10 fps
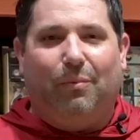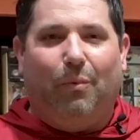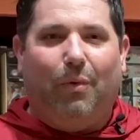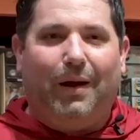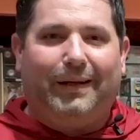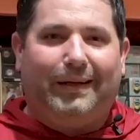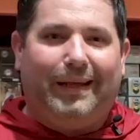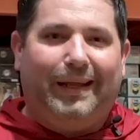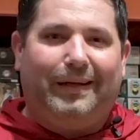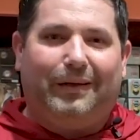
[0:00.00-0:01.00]
what
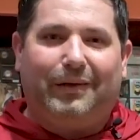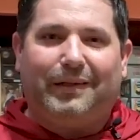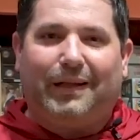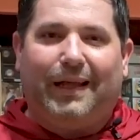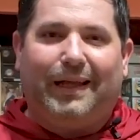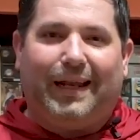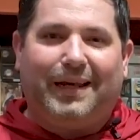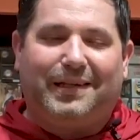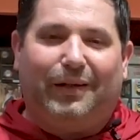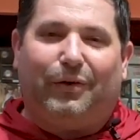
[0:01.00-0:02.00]
it looks like, and
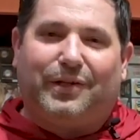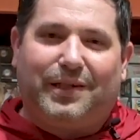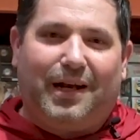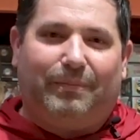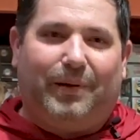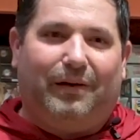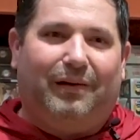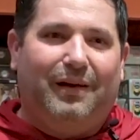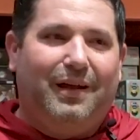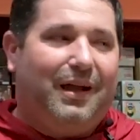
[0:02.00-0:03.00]
actually a little setup
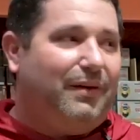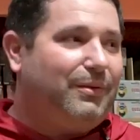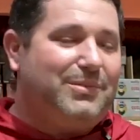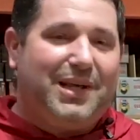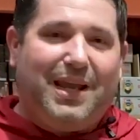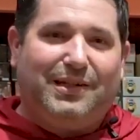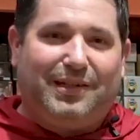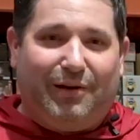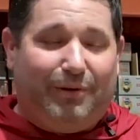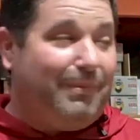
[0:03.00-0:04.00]
here of some
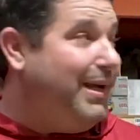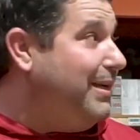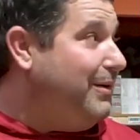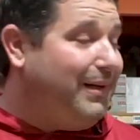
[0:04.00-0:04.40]
changes that we made.